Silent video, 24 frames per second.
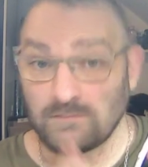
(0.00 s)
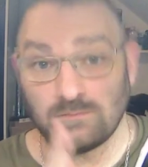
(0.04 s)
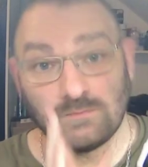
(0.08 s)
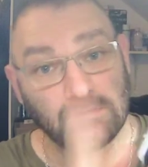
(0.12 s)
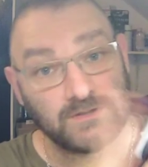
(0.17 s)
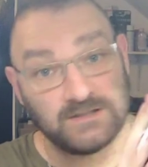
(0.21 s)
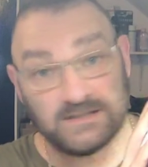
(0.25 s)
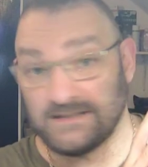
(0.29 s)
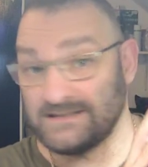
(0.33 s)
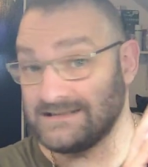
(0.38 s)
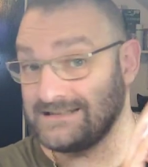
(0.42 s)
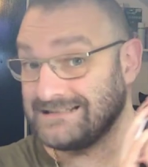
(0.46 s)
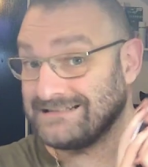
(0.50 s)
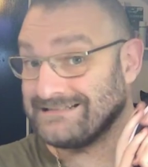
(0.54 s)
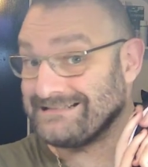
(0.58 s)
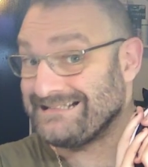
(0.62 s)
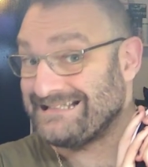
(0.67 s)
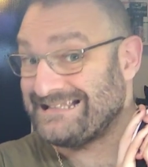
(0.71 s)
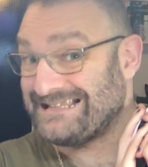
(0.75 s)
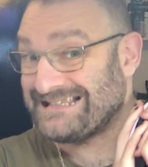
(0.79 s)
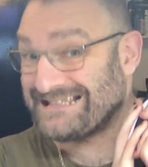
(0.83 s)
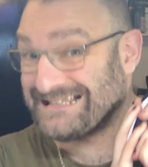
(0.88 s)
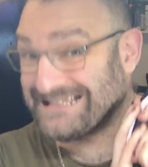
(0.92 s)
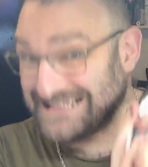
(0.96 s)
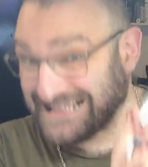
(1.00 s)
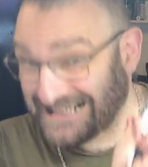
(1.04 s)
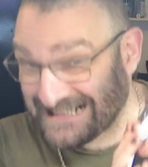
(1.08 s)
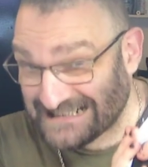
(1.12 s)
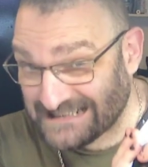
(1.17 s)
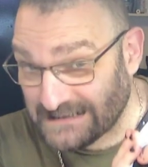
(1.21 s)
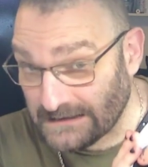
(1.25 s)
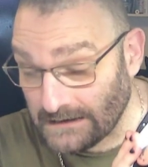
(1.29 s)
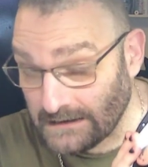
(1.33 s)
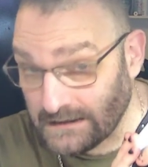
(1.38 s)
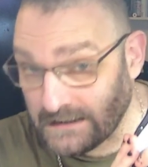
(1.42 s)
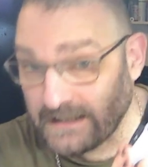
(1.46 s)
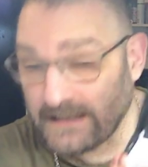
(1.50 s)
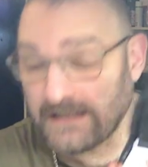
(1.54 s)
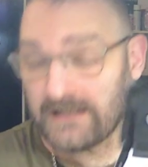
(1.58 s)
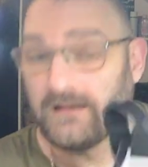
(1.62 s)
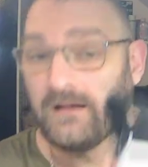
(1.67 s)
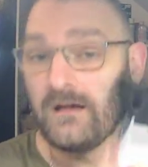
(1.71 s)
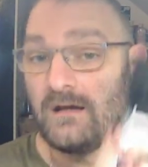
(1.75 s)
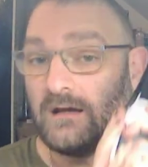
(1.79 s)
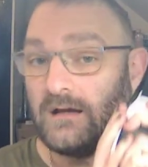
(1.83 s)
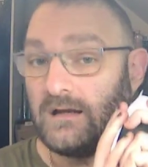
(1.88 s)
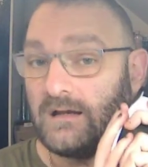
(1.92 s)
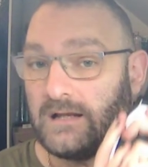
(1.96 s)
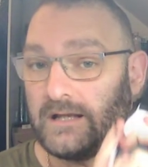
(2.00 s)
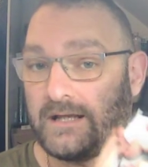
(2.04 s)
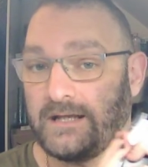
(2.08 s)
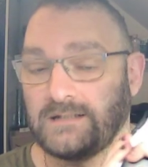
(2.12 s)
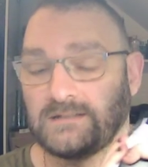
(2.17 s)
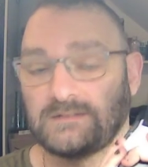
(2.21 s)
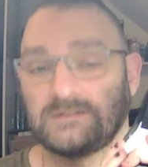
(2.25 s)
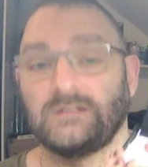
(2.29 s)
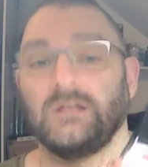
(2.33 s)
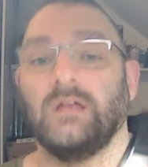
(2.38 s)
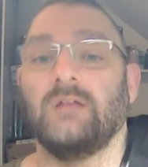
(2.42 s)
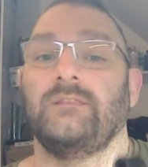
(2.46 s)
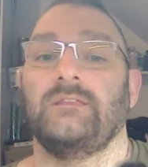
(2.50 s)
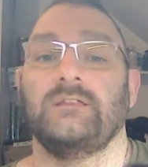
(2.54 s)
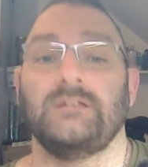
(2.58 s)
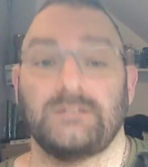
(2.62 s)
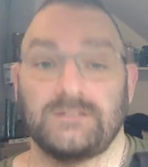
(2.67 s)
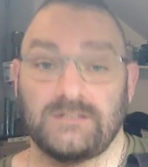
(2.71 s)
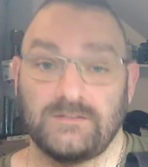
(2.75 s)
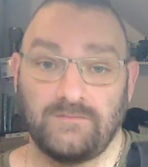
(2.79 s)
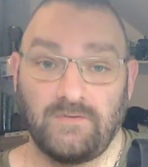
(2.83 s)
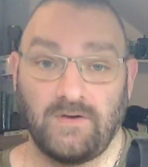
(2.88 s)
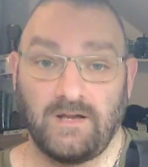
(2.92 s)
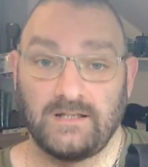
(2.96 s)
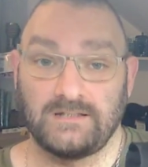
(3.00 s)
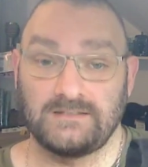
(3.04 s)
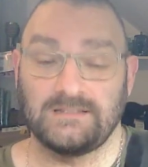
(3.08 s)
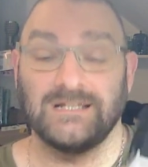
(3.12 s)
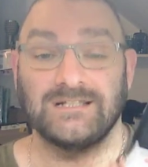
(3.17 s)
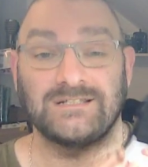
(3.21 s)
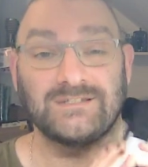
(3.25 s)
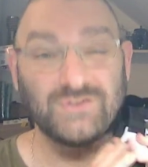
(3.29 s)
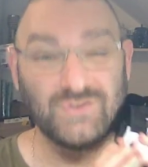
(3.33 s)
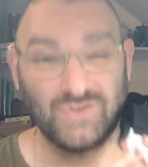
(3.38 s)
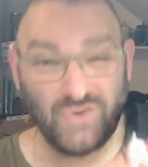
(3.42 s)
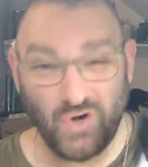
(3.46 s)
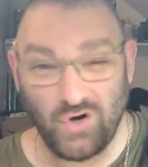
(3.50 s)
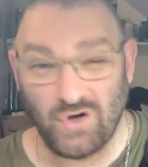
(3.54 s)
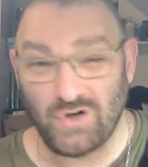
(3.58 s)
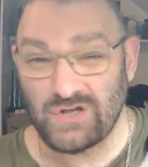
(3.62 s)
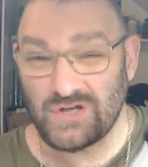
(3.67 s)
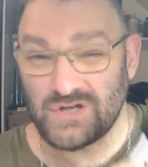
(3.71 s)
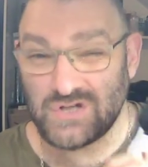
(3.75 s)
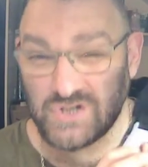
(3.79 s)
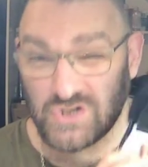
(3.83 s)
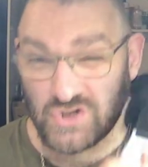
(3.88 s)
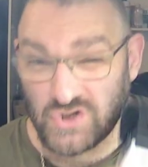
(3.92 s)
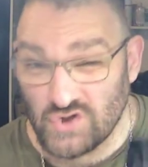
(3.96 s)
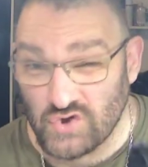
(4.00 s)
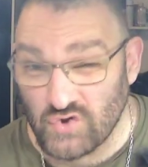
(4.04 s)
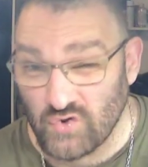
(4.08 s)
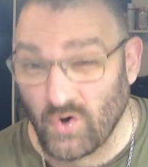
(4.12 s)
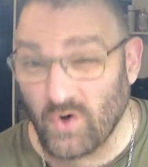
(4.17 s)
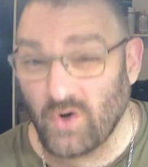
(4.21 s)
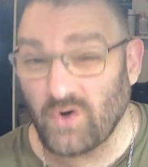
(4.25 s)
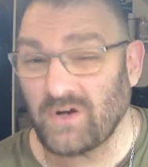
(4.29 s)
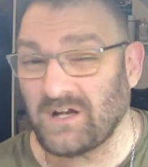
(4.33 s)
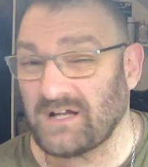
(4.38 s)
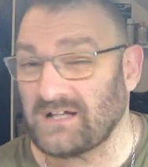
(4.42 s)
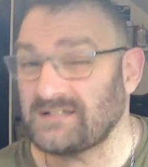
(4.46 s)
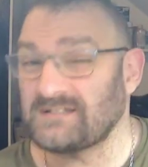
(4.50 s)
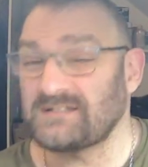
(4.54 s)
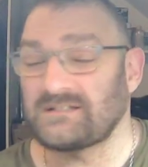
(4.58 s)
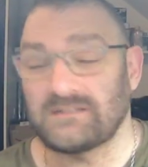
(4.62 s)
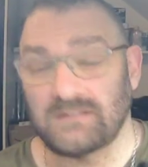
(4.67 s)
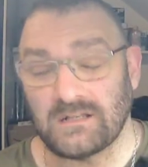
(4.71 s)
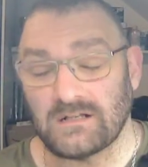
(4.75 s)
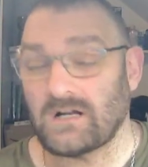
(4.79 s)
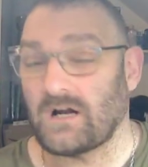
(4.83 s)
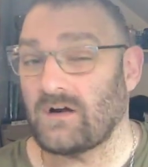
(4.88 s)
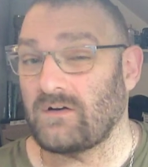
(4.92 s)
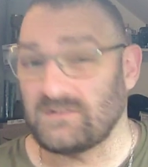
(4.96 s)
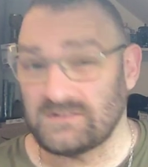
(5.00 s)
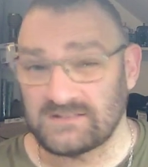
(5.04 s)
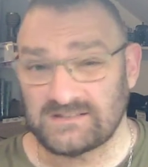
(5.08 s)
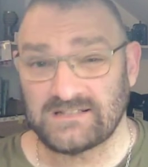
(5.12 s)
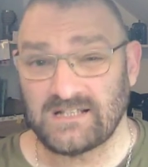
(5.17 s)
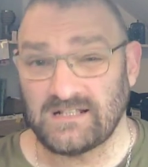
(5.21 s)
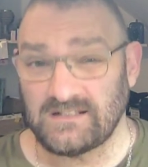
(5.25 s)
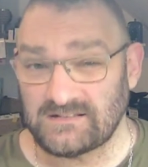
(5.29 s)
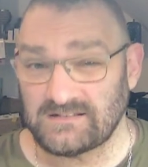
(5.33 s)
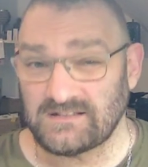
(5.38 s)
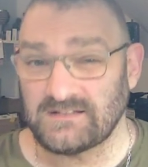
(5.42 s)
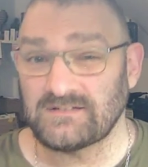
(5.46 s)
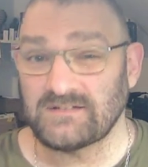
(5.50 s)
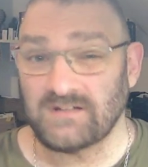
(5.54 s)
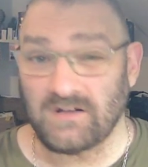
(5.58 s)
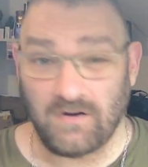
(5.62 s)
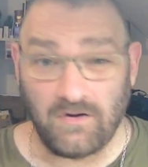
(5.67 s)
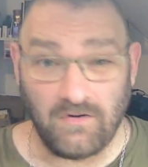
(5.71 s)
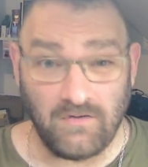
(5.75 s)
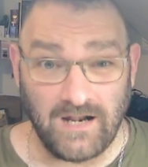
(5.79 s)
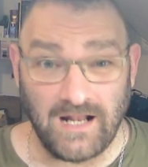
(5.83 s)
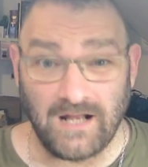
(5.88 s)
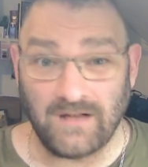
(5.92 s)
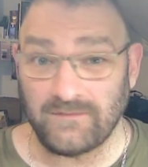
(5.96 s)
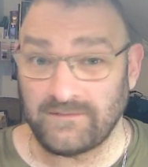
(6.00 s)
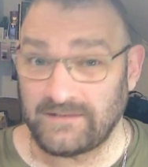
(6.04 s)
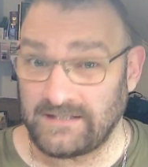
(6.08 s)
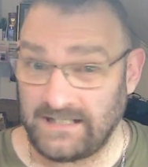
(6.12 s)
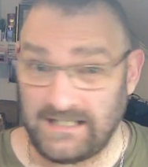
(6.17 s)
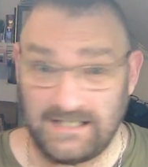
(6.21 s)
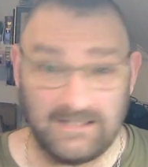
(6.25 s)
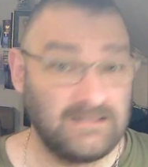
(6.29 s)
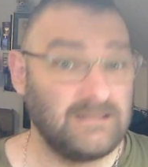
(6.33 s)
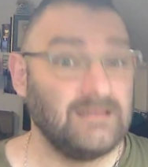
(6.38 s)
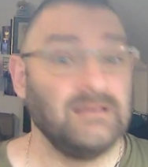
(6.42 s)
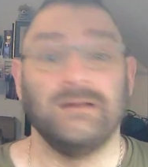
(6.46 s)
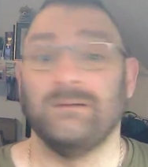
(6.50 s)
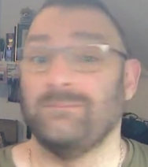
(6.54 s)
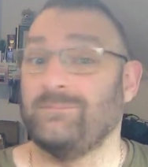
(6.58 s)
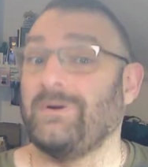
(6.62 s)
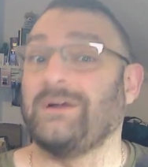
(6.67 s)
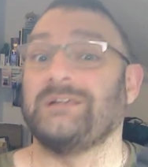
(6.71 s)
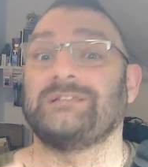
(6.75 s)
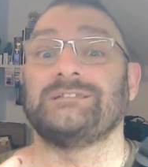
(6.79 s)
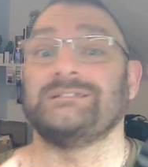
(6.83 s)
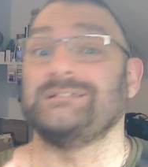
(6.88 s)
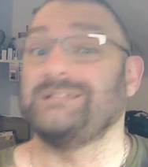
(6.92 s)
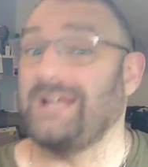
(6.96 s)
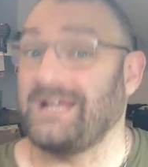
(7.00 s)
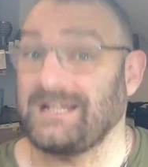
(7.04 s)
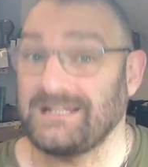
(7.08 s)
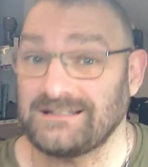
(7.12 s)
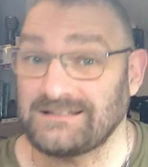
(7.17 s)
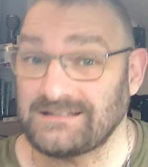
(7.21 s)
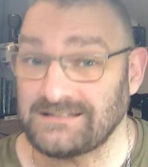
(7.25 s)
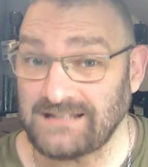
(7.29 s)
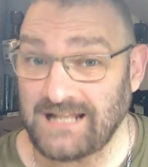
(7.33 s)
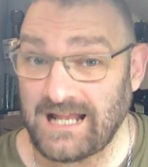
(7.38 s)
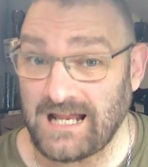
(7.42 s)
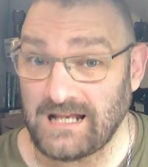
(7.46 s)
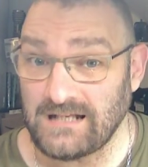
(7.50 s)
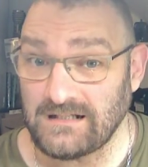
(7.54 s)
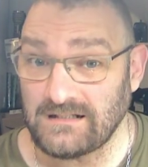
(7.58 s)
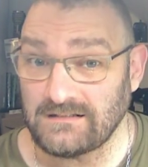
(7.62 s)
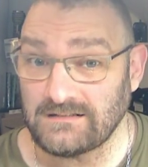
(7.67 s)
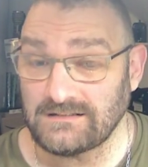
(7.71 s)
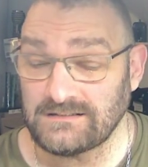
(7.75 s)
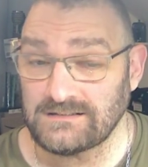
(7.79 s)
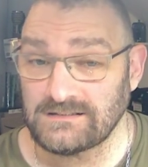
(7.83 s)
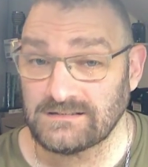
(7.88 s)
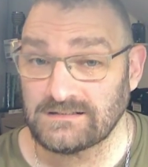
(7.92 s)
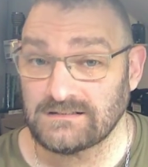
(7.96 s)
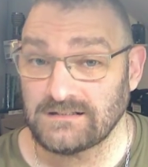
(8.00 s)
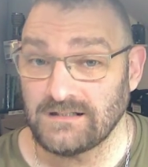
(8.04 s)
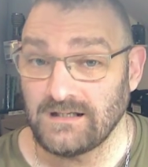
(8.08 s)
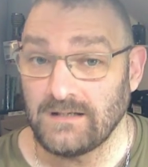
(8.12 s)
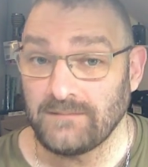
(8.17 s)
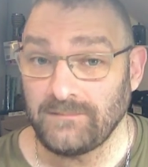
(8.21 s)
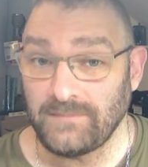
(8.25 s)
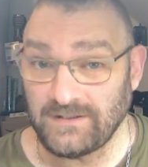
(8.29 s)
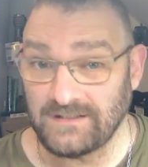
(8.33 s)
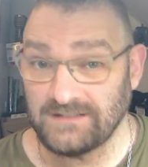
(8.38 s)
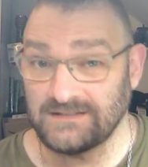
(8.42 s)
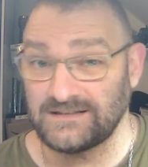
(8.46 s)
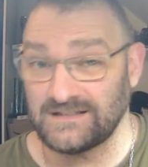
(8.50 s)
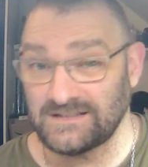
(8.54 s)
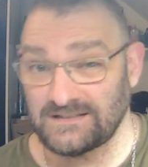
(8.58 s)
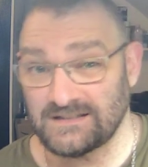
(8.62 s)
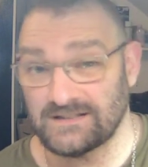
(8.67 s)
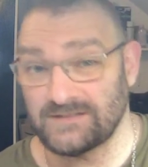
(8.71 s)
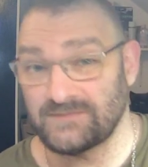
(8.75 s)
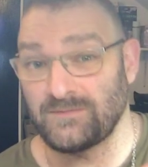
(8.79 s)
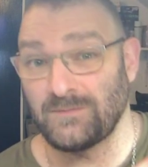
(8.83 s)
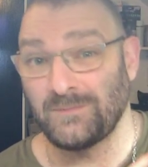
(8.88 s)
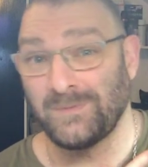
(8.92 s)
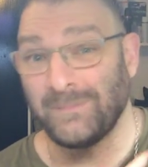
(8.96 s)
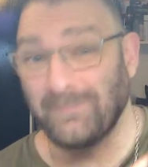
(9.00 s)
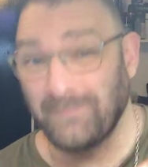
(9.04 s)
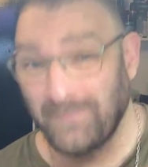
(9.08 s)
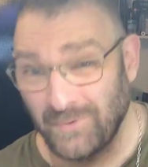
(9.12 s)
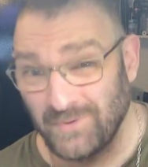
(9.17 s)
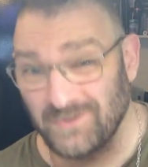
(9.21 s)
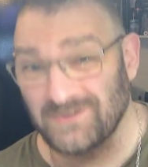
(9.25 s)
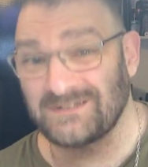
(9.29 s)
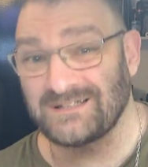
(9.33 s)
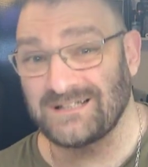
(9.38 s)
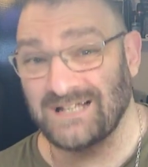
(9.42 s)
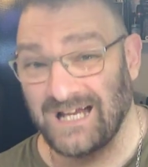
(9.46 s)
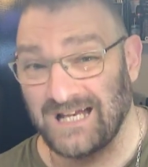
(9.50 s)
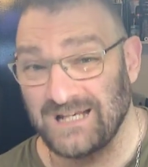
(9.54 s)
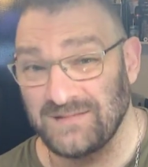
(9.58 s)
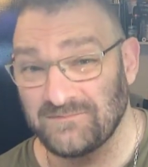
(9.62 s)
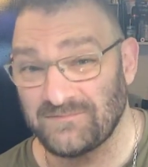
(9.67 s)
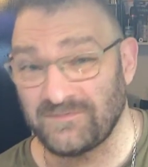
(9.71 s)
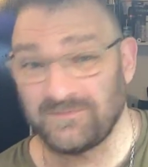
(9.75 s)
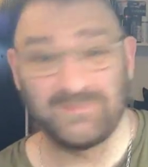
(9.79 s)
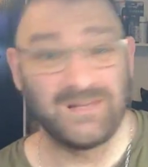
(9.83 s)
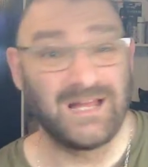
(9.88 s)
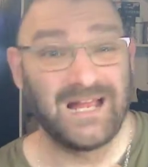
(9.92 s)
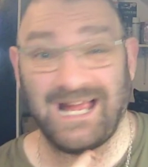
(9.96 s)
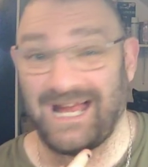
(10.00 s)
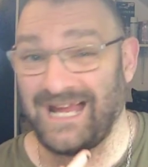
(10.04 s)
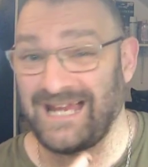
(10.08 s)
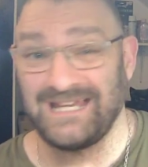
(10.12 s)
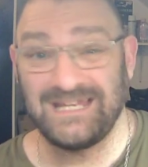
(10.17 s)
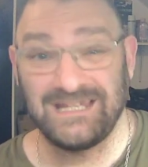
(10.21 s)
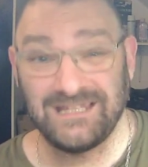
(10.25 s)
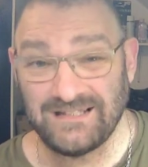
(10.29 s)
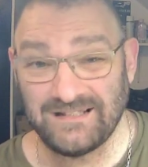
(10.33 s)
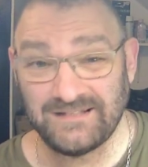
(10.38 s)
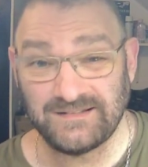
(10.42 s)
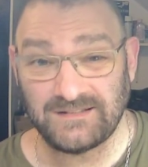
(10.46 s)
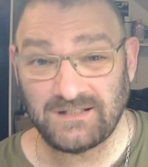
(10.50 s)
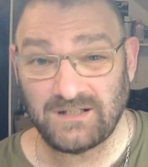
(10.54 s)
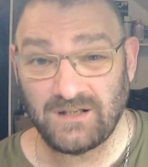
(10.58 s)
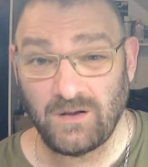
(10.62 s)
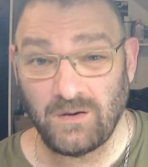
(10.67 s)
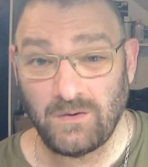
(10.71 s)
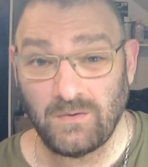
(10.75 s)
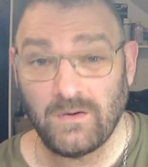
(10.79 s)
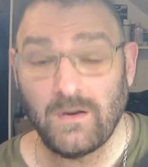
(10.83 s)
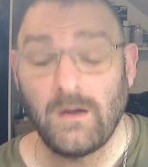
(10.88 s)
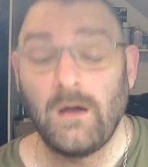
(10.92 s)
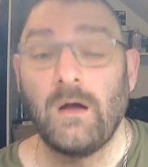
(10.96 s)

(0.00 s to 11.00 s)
which is luckily inside this device. It's not as strong as the current sensors that are out there by today's standards, because this is from a board game from like eight years ago.